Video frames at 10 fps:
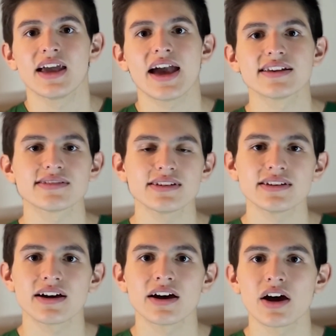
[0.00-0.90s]
as
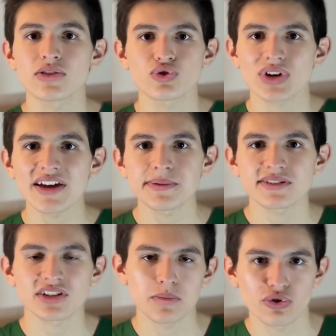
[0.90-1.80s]
the other draft
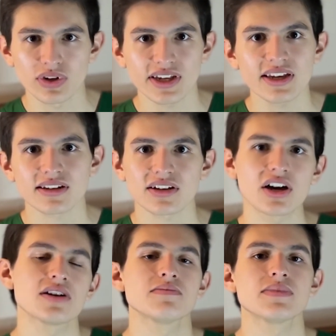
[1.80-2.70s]
picks come rolling in
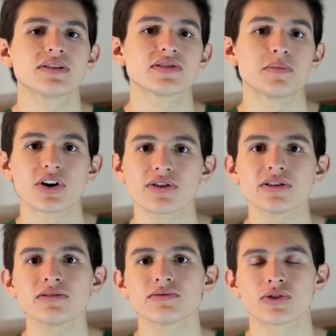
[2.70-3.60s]
come
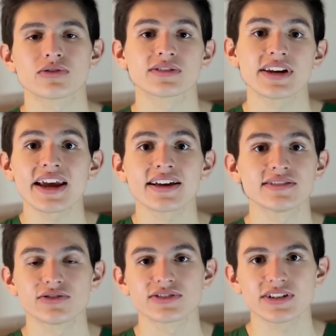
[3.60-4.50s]
tomorrow or today,
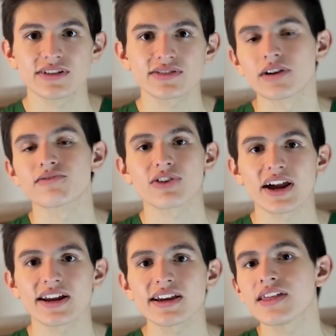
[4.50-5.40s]
as you'll see this on
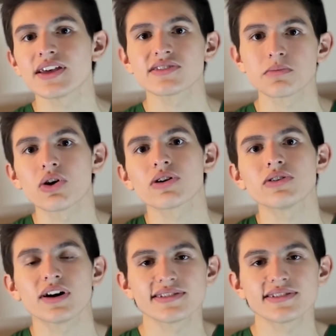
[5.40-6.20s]
Friday, and then tomorrow on